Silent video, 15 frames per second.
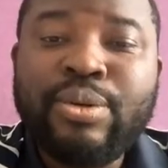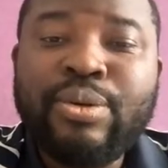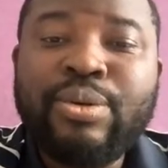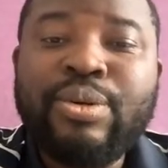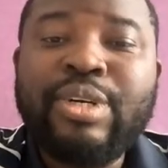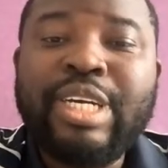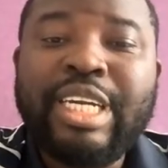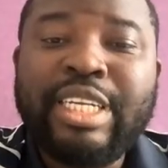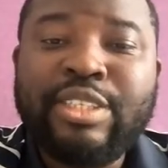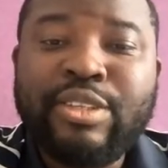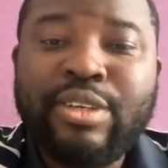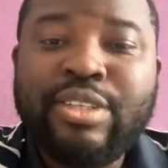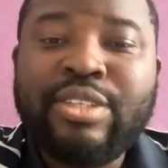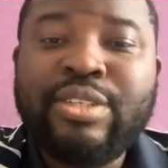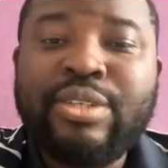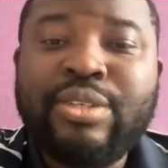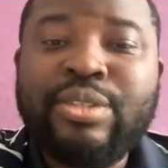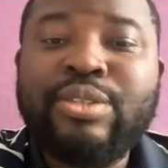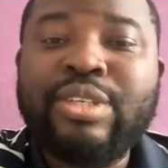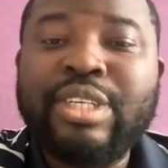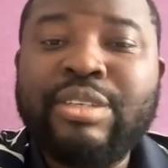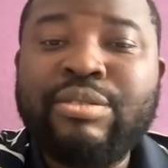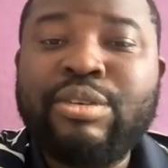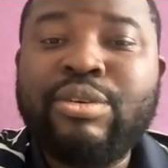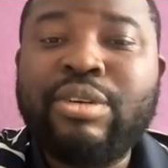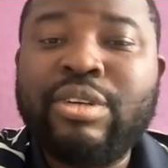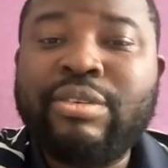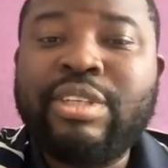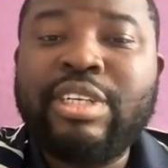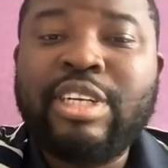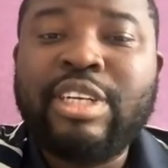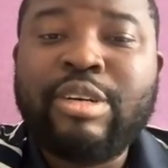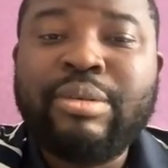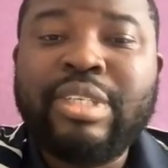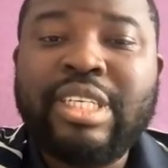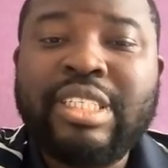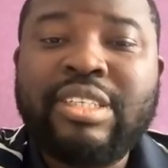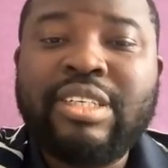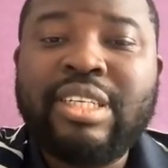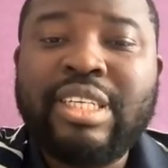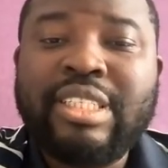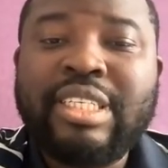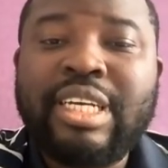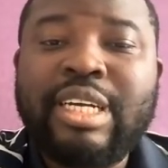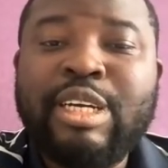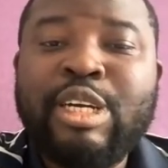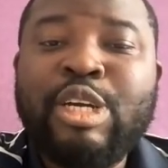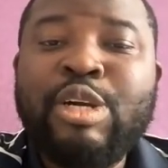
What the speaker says: to endorse you, to give you one of the recommendation letter.